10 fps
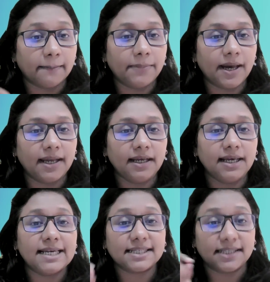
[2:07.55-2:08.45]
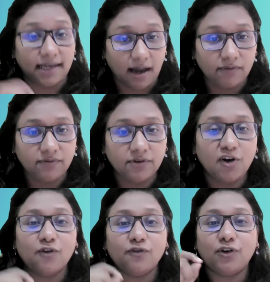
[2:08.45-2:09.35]
comparing his love
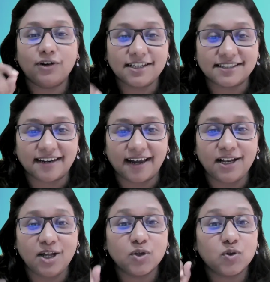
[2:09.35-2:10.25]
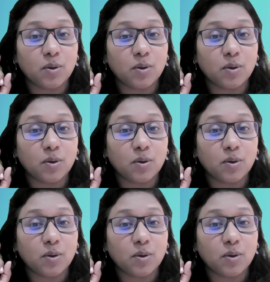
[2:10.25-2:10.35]
for Israel